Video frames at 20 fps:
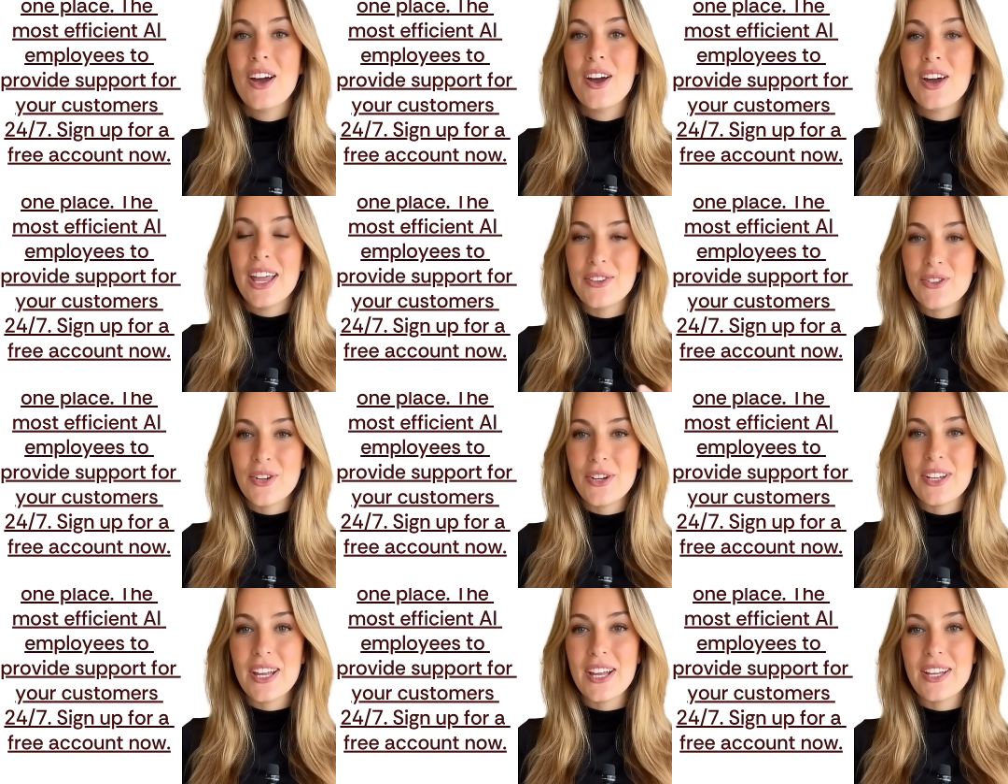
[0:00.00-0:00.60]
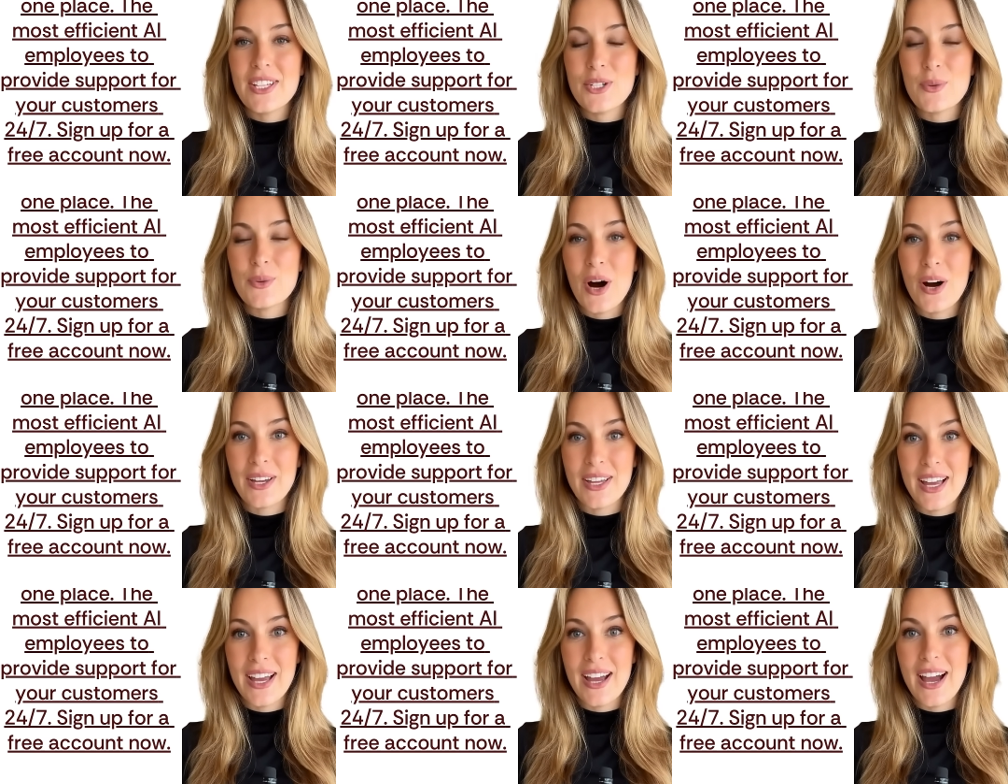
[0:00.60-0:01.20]
If you need a
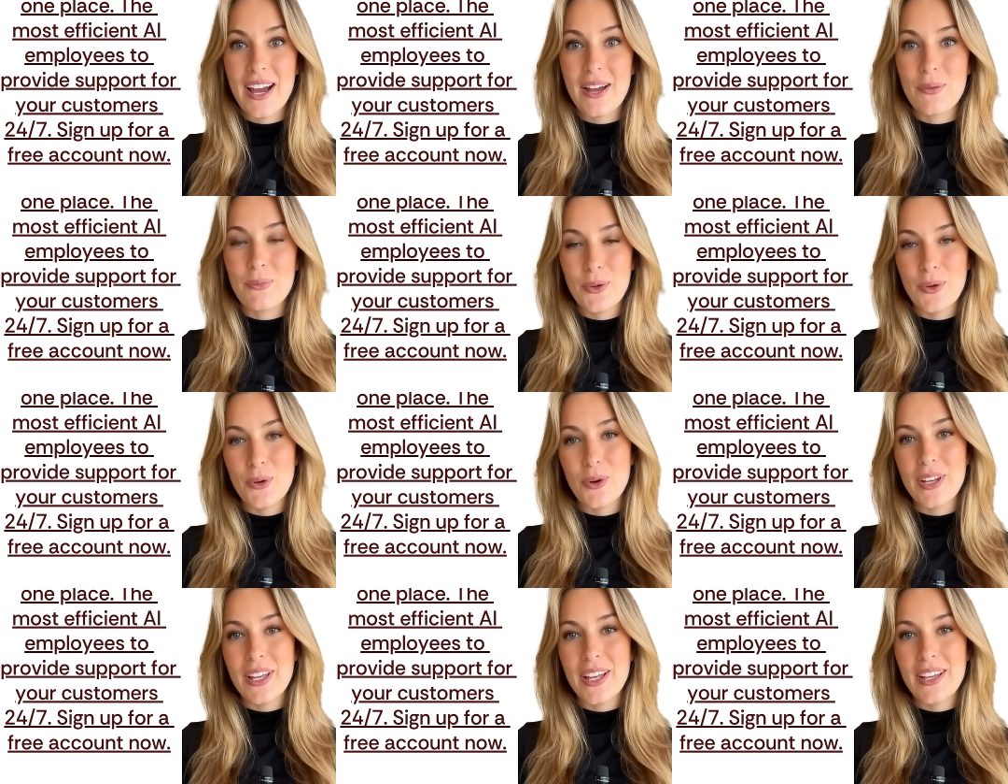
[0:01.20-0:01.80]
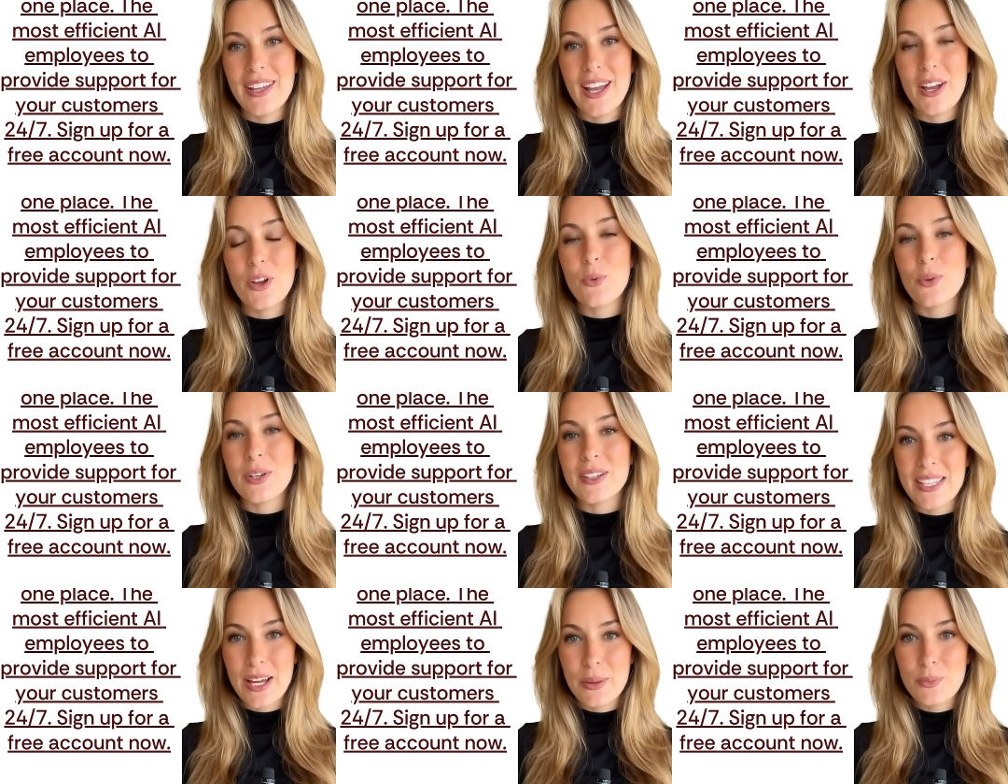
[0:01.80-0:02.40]
smart AI employee like a
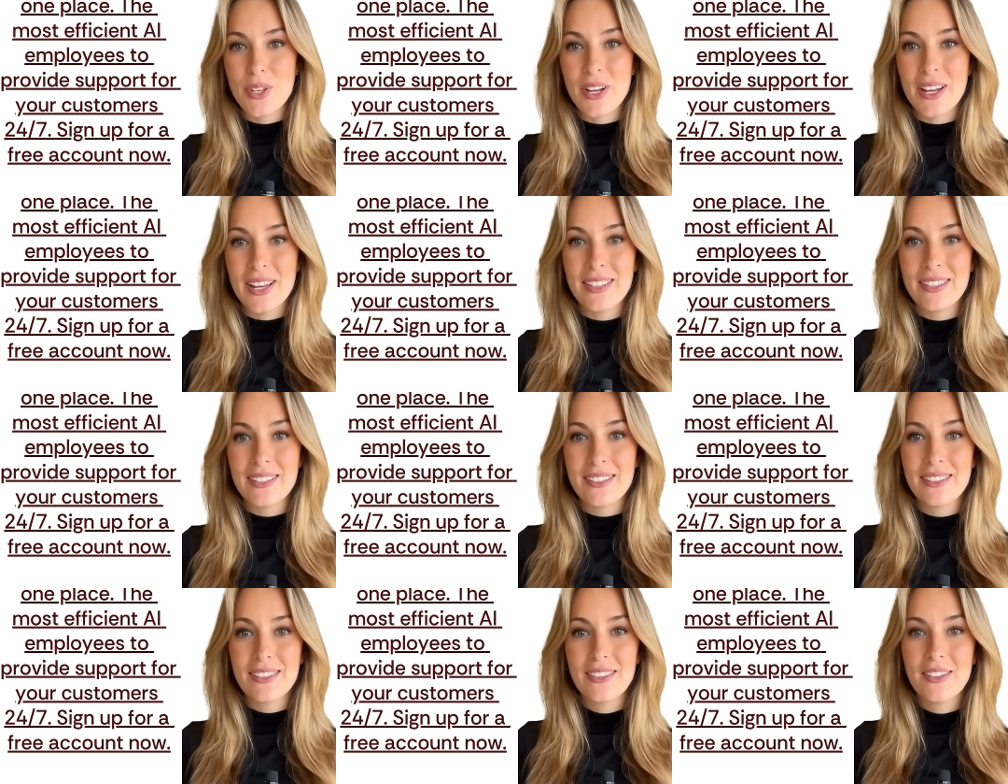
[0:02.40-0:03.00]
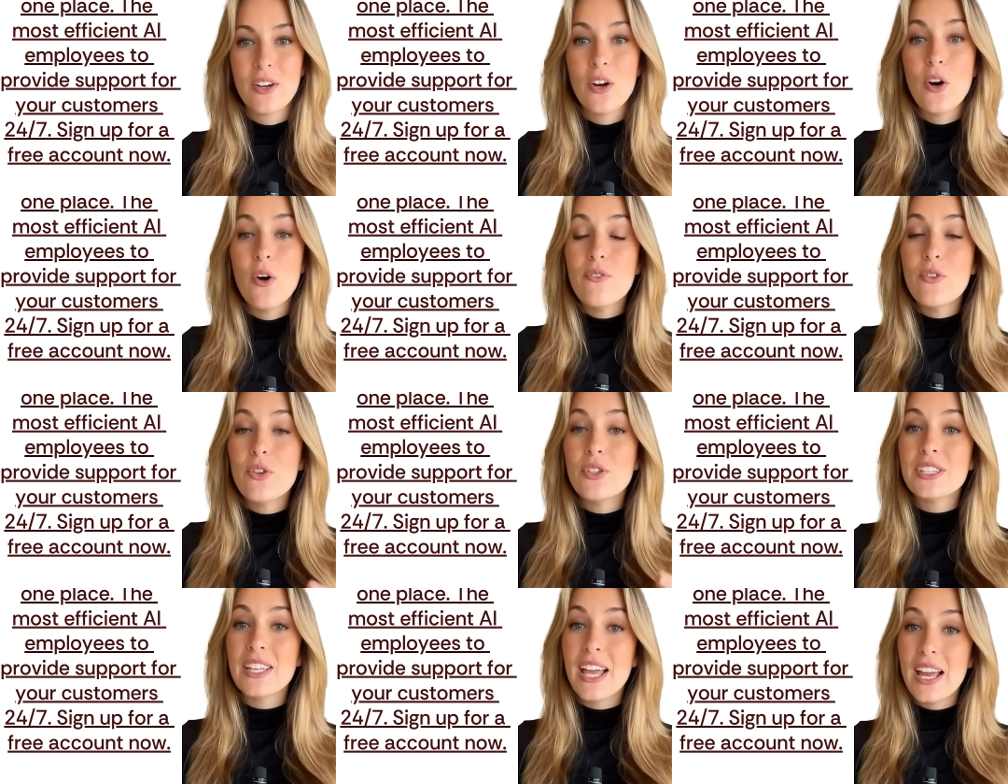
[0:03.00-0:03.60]
receptionist
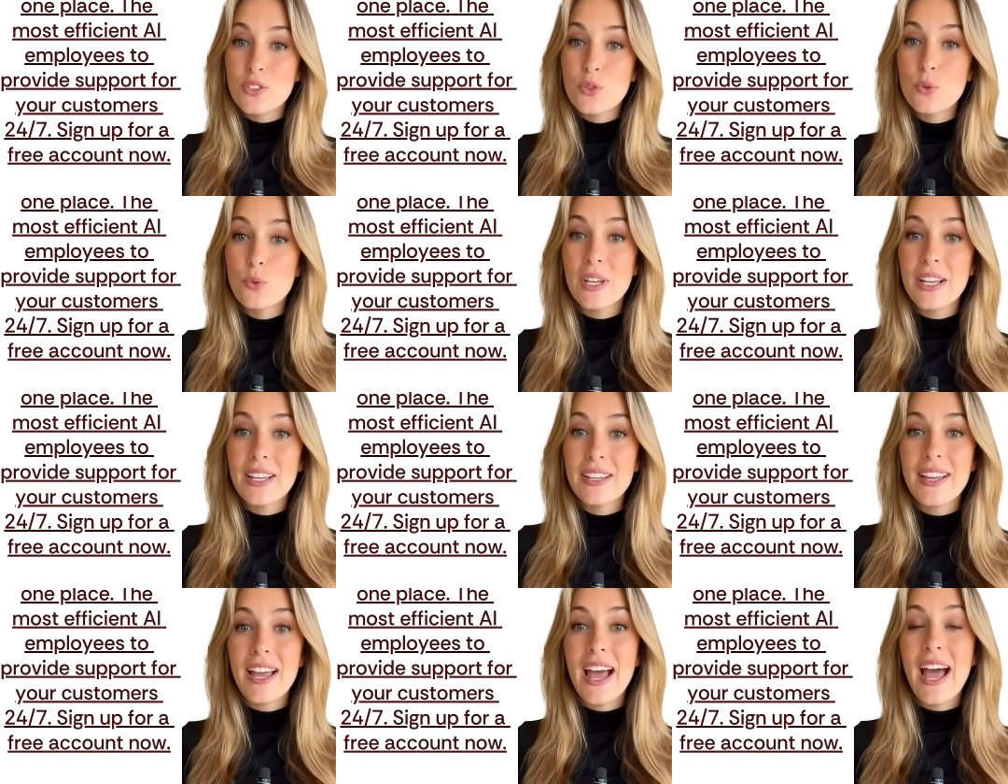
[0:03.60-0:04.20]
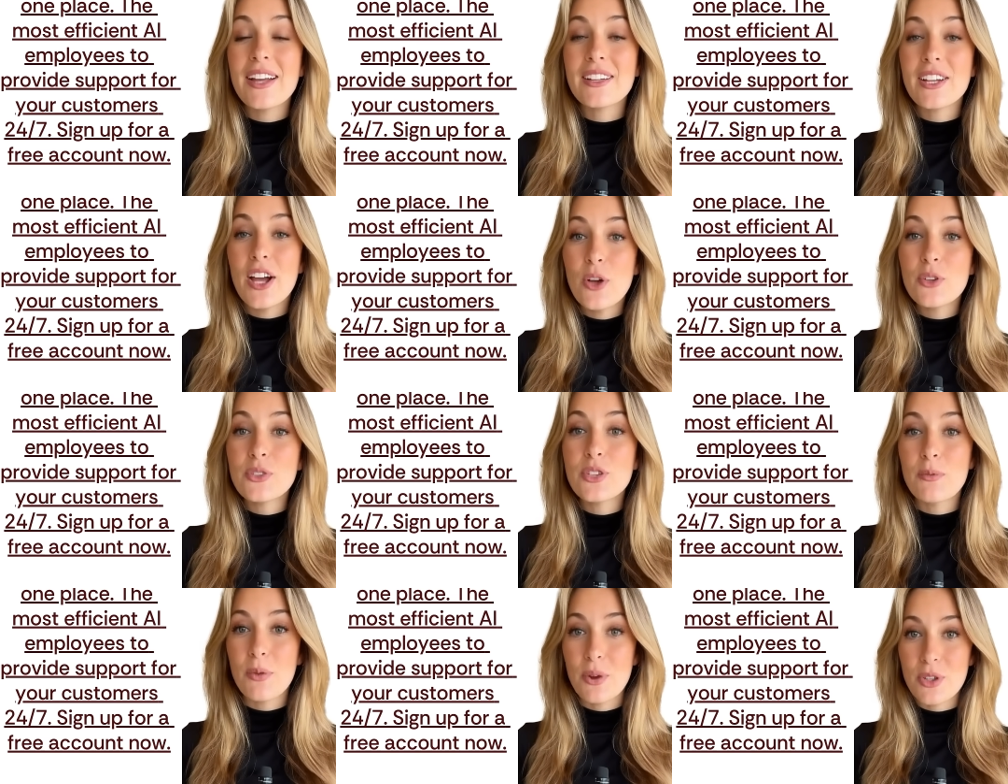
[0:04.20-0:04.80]
for scheduling and
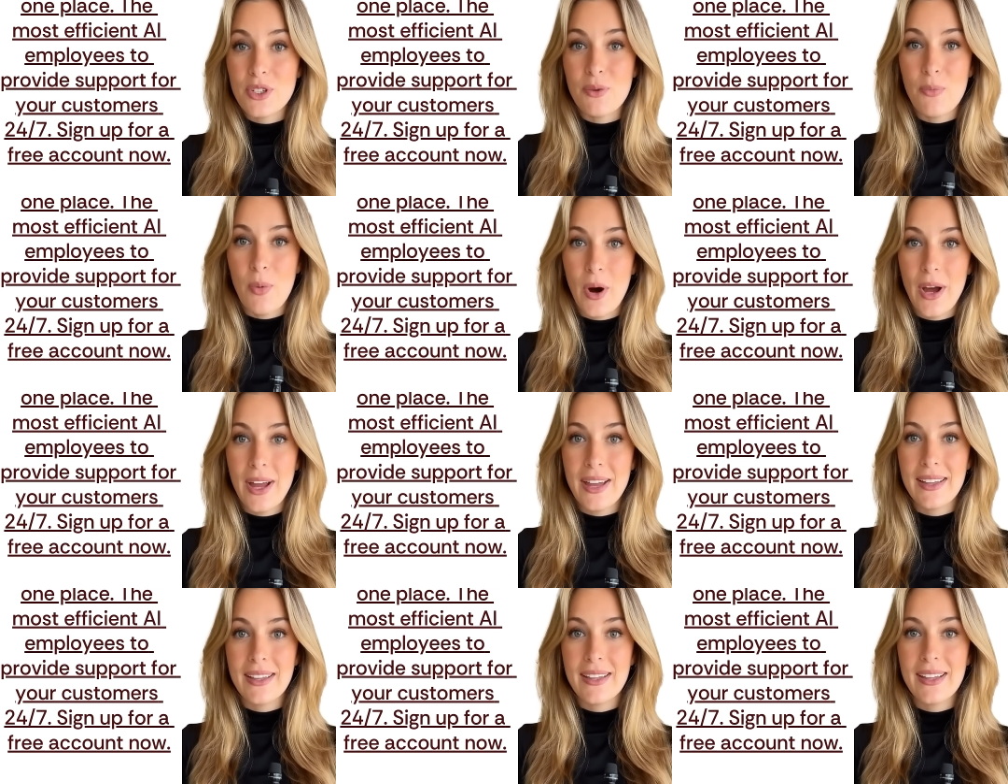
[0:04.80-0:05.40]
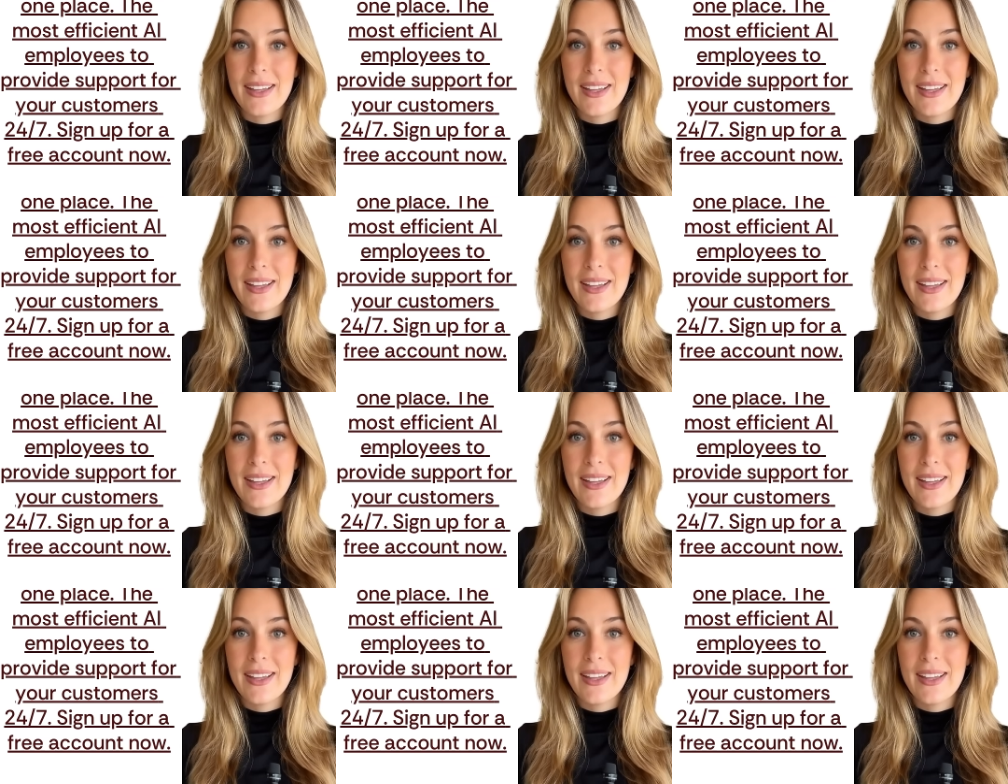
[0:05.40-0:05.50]
customer support,